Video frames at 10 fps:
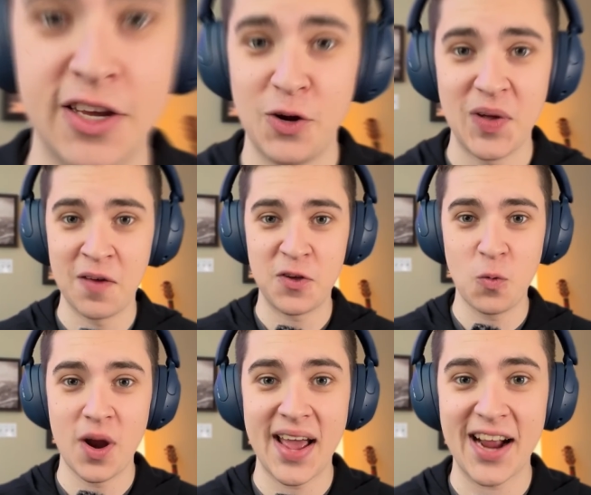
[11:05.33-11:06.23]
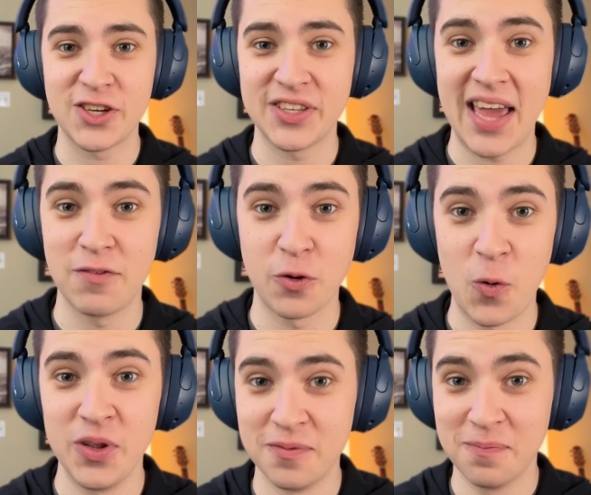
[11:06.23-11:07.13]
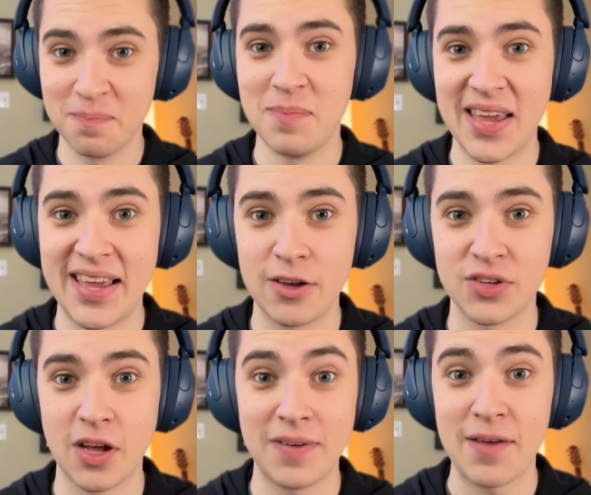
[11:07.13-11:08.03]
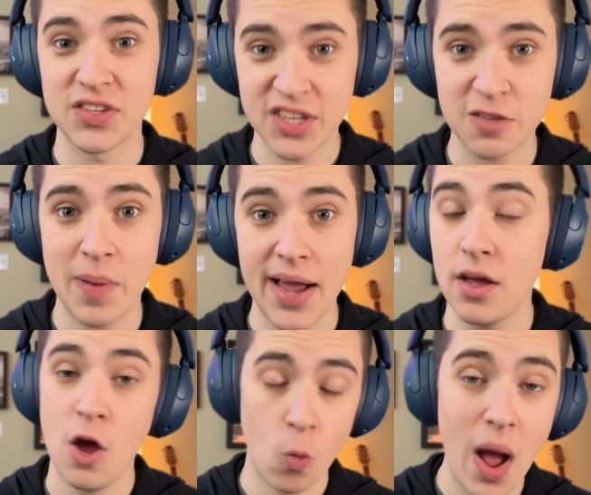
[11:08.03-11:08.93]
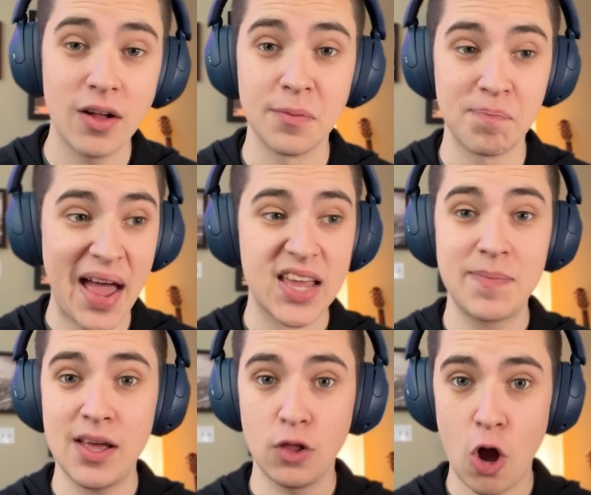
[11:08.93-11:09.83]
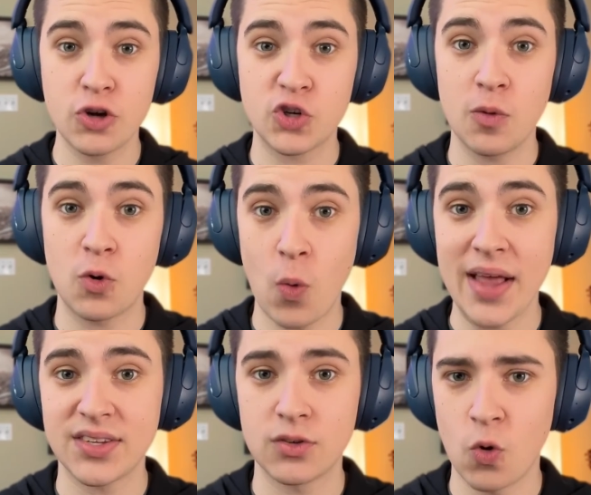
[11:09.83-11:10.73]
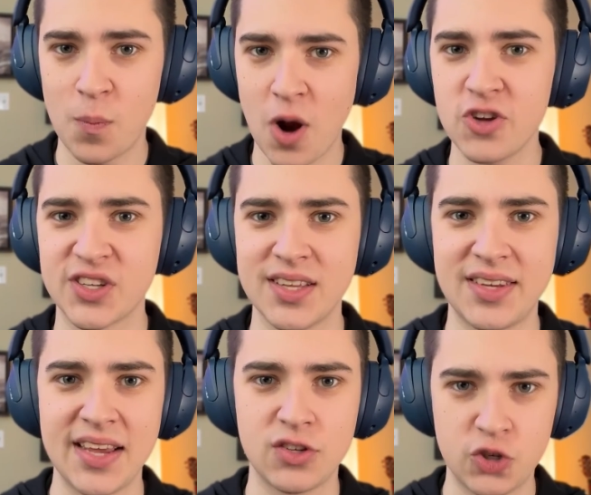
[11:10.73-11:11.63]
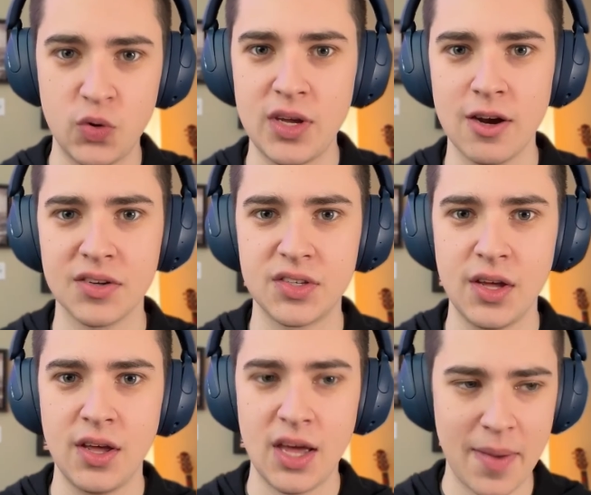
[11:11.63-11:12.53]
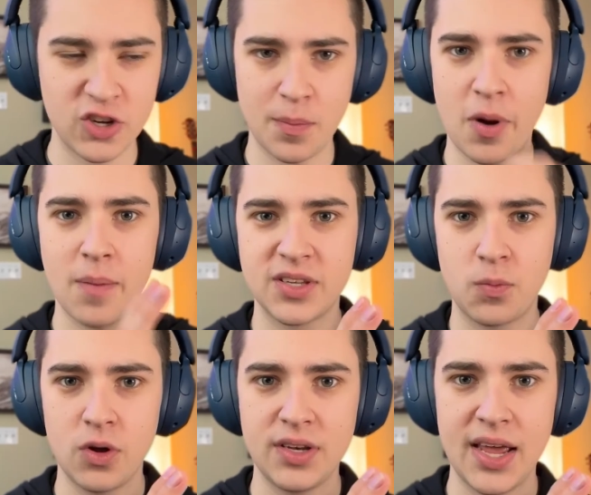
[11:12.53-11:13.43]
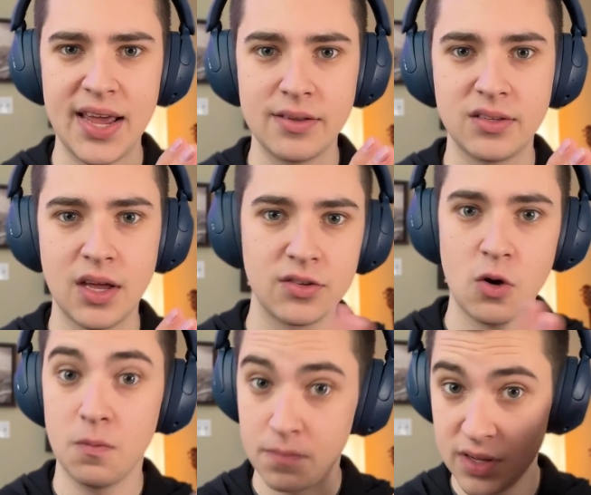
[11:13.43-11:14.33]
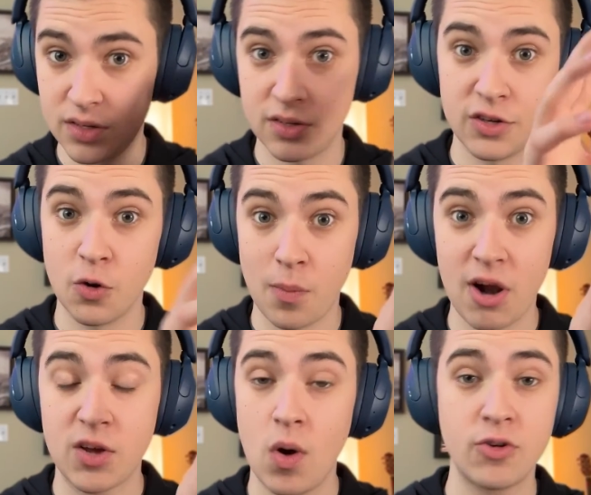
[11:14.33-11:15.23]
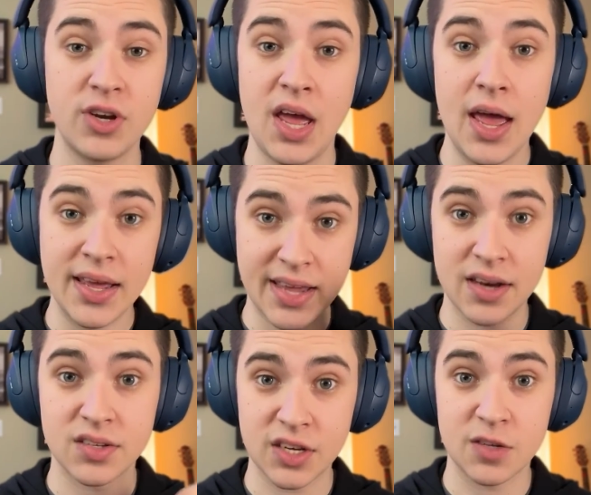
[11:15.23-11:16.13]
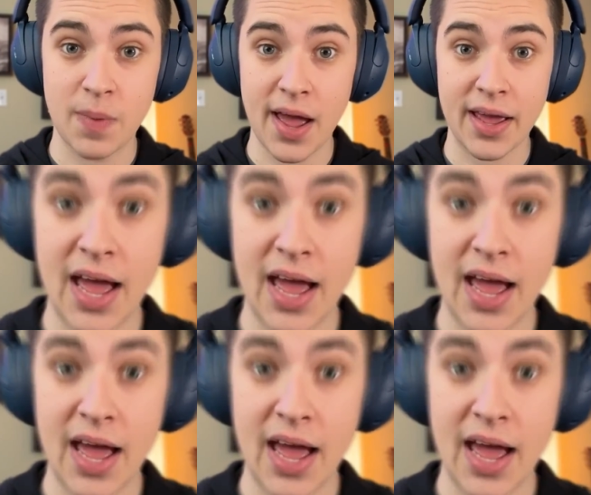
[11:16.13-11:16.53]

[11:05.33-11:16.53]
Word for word: You know, if you want to actually have a goal of making yourself have a six pack, well, that could be a long term quest or project that takes two years. Imagine it pops up one day and says, oh, this is in your body quadrant, get a six pack